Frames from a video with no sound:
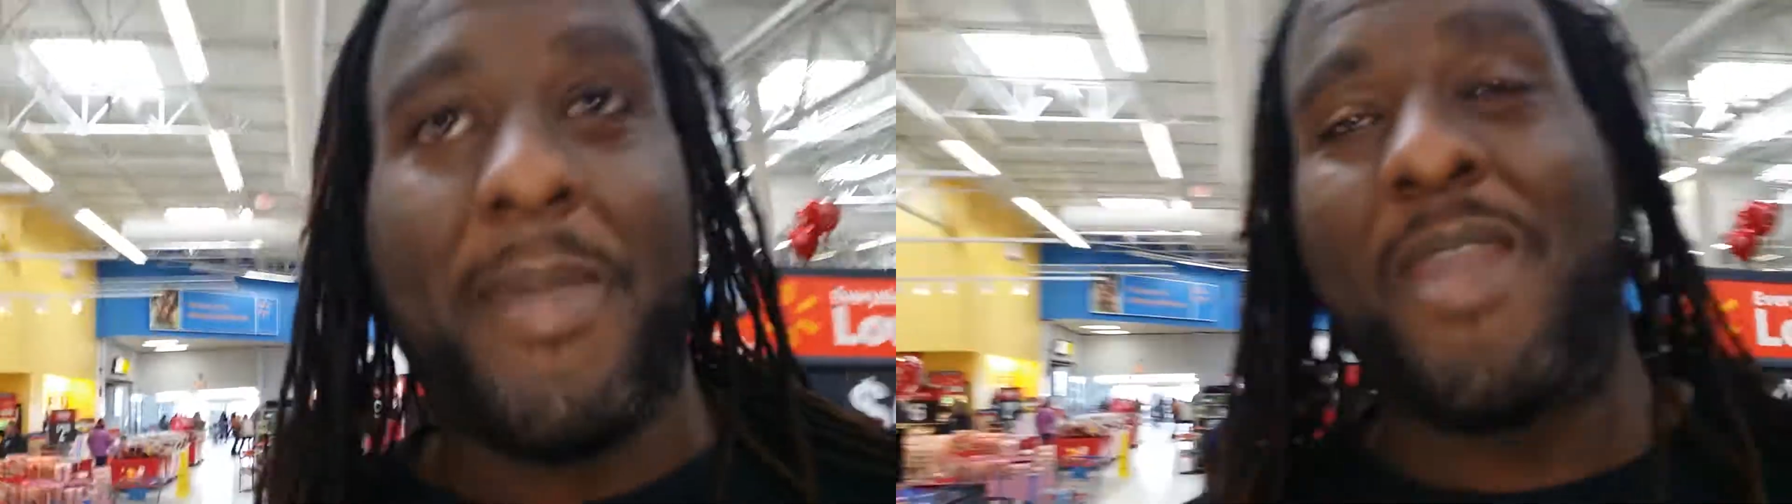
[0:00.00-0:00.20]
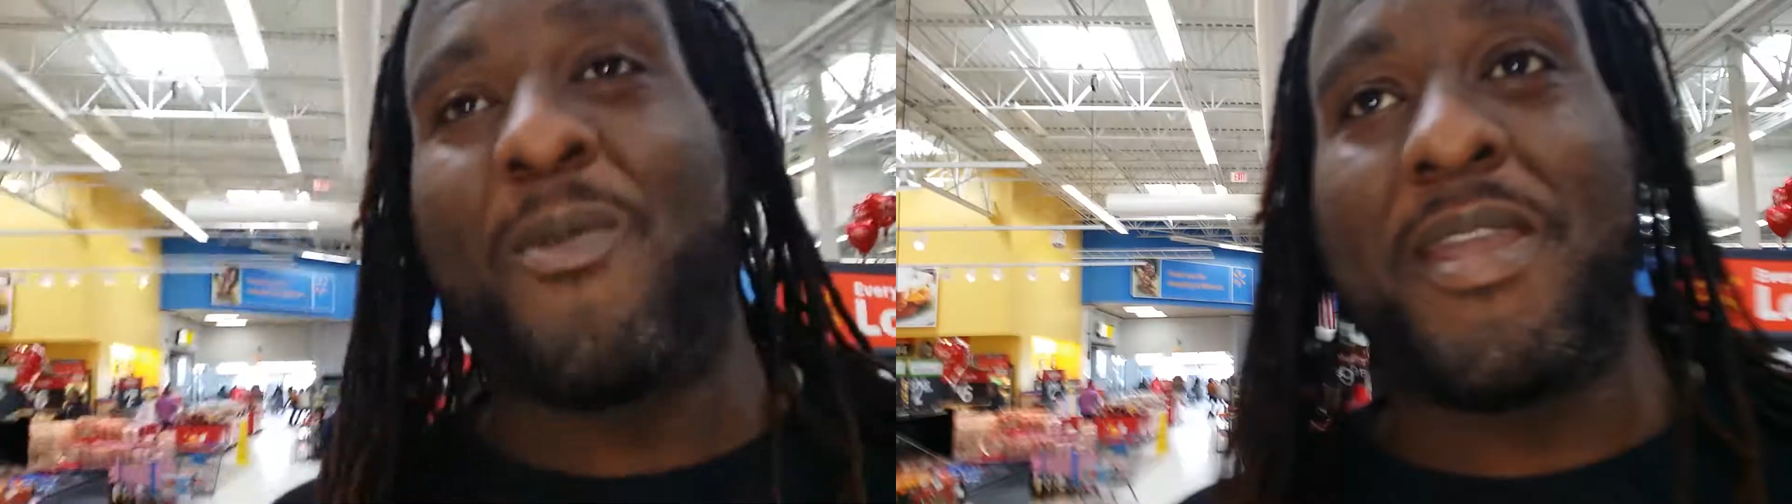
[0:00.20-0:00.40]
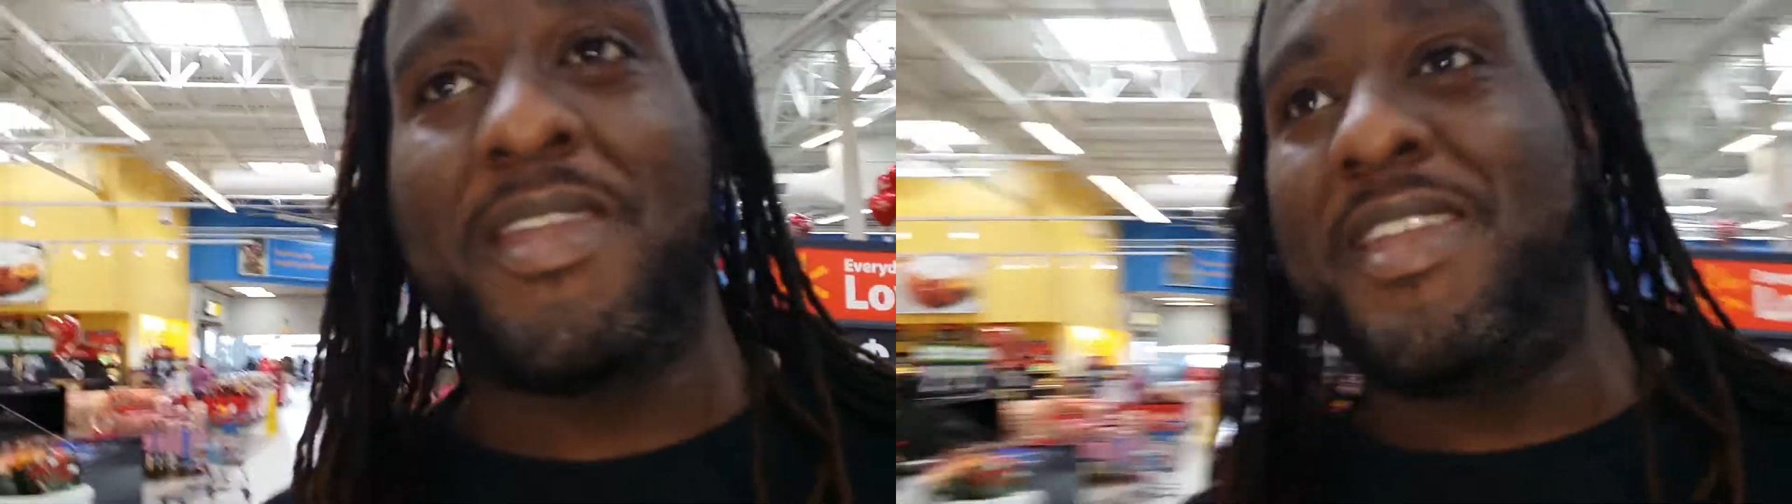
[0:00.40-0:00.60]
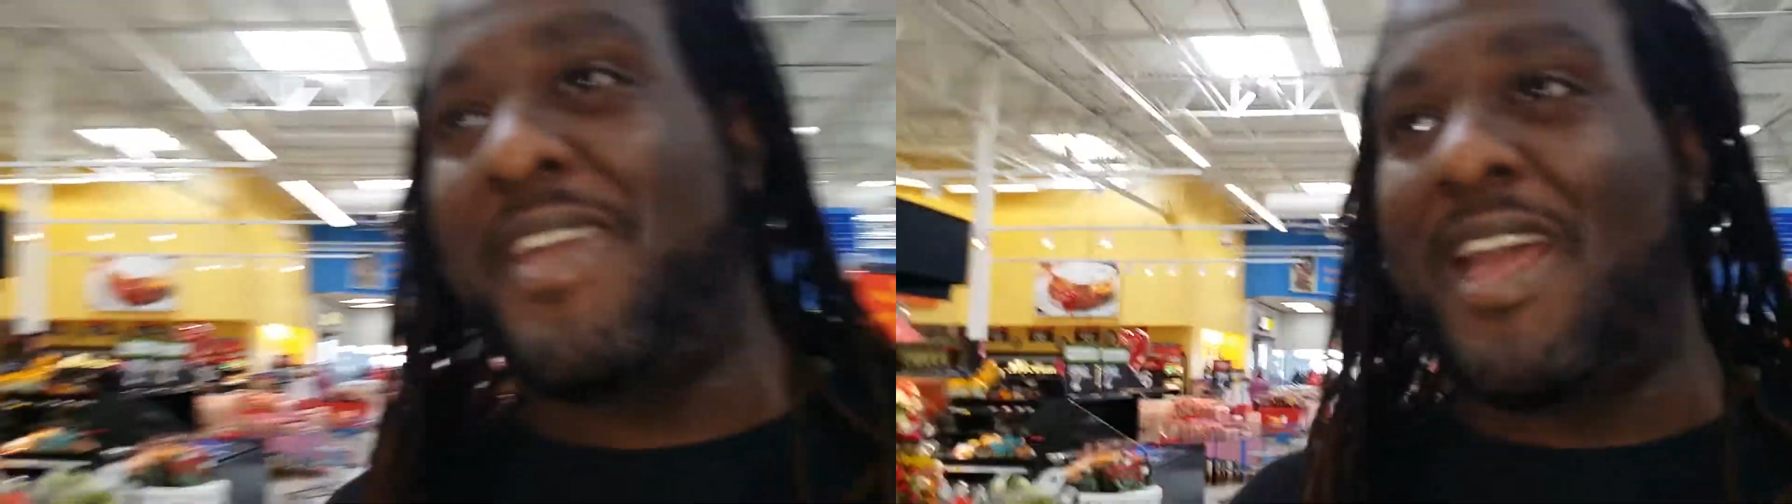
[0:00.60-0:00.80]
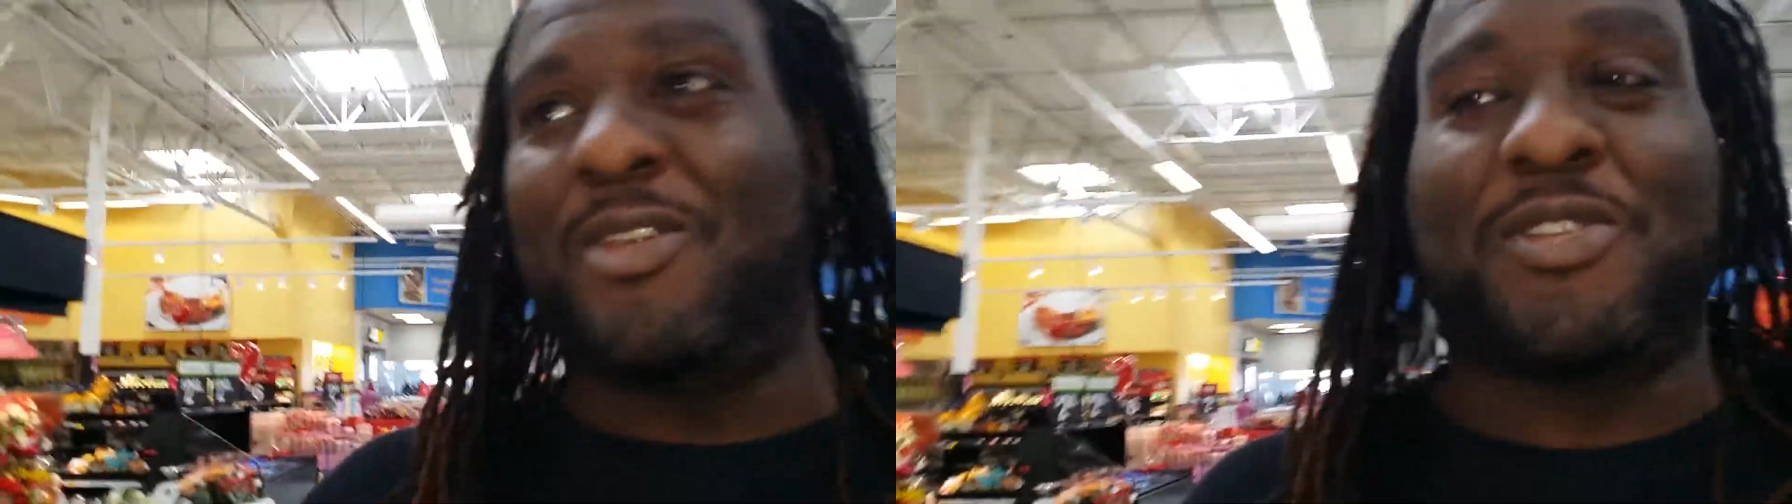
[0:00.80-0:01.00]
man right here, he
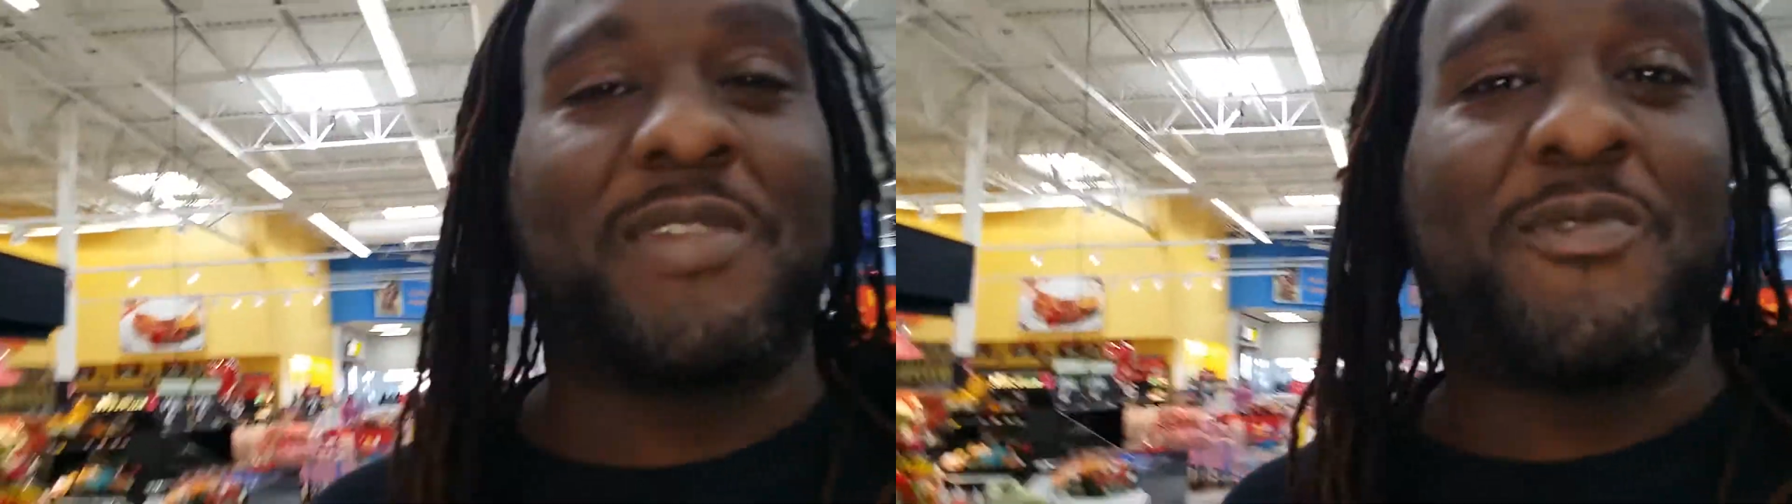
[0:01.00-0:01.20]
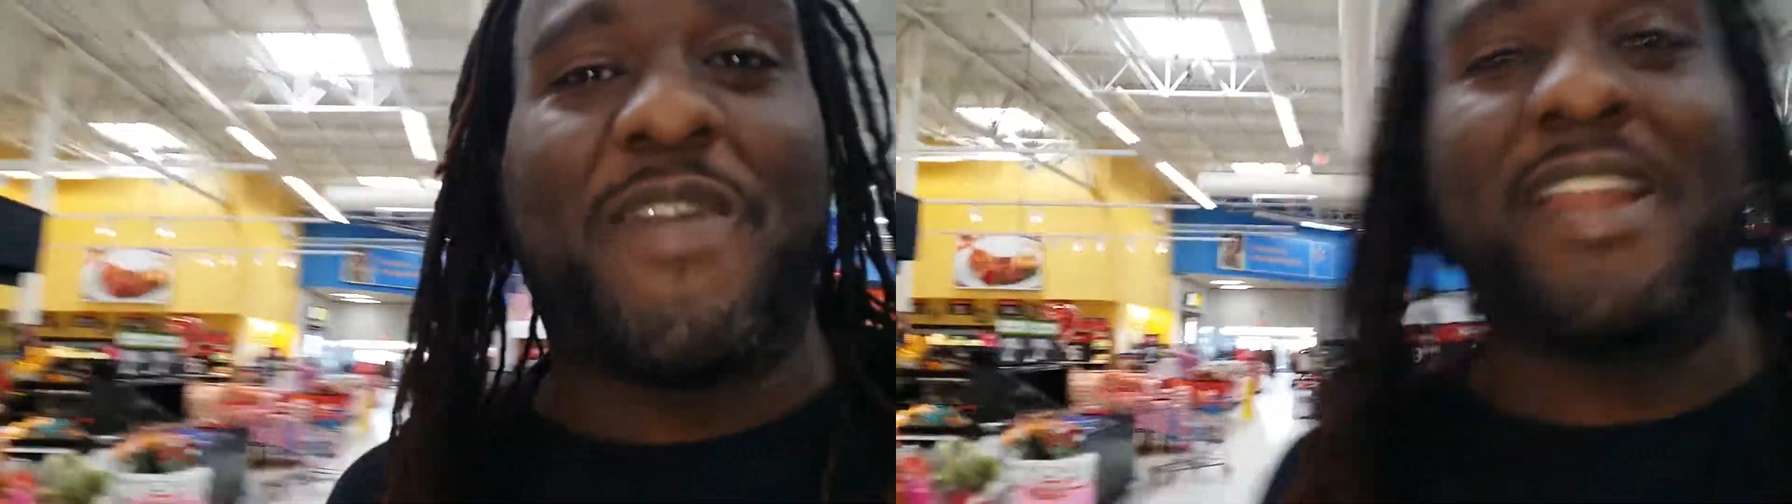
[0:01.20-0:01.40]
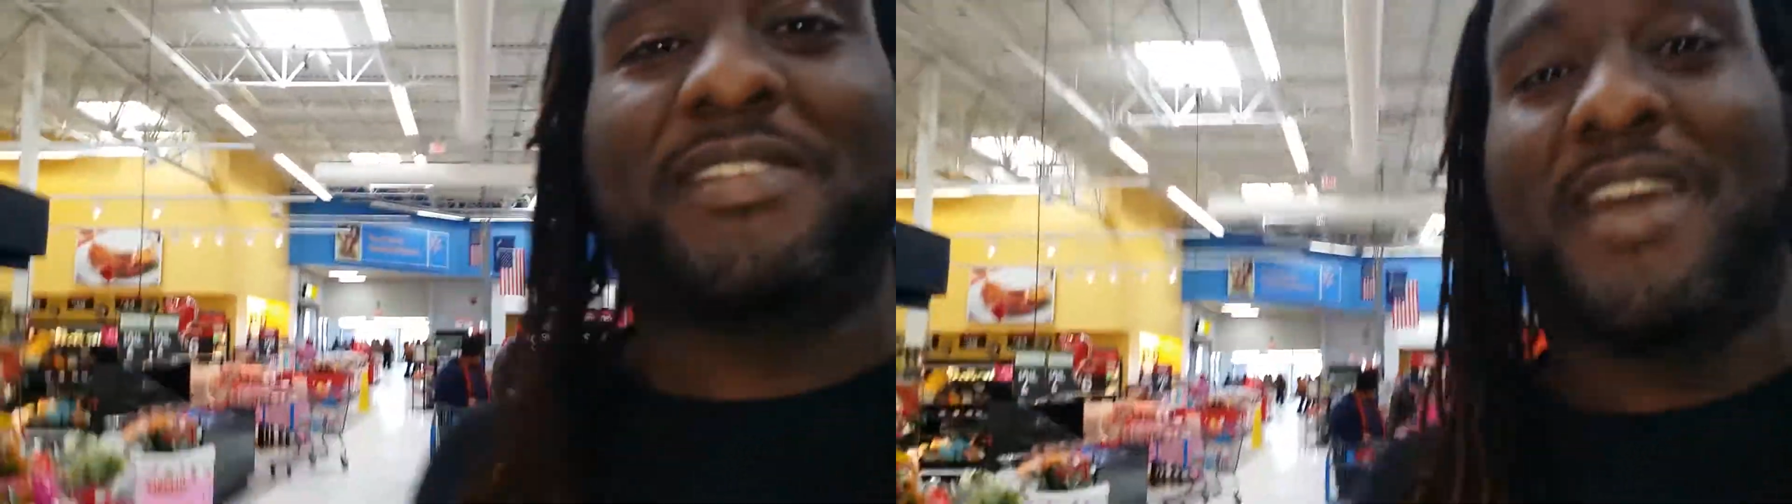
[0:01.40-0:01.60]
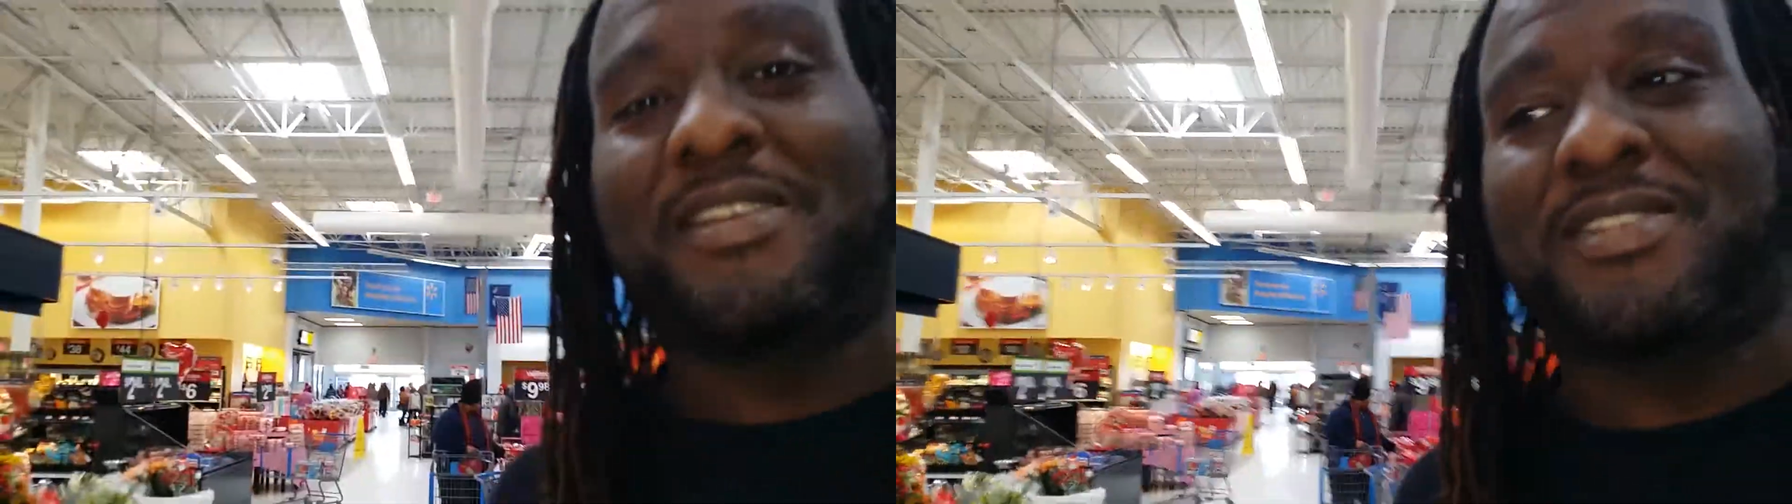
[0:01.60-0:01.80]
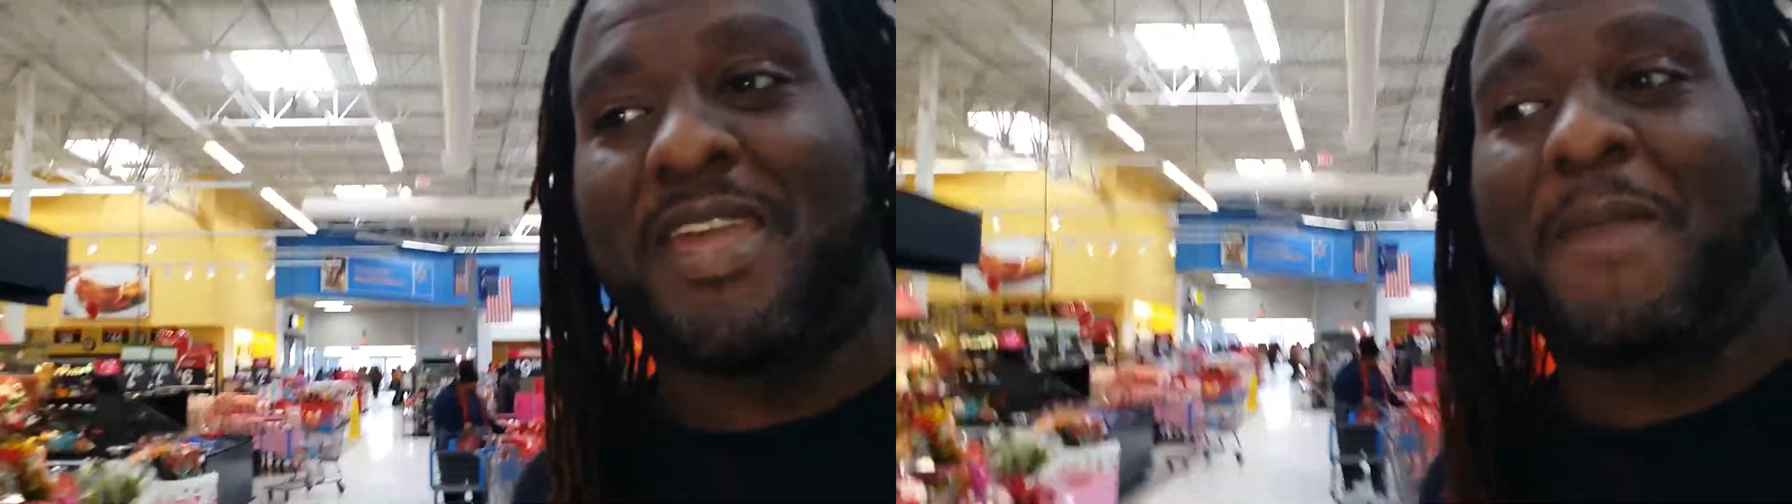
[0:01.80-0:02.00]
got a little something for
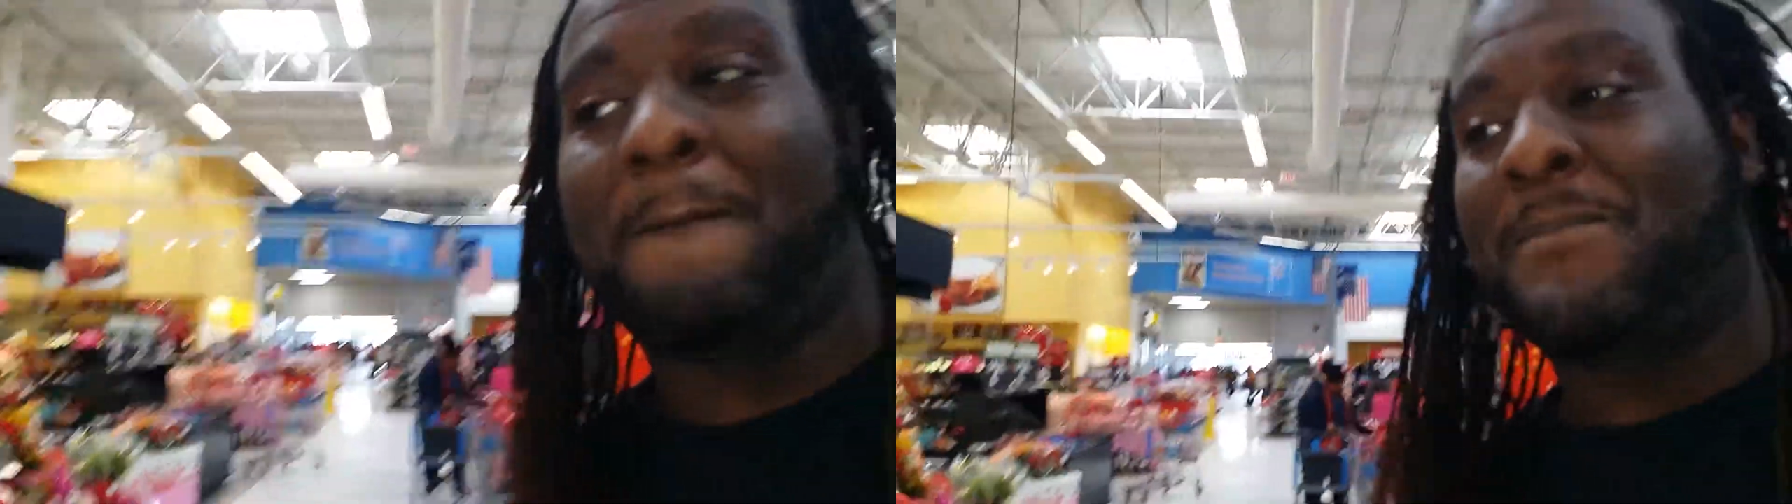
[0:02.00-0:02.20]
Valentine's Day.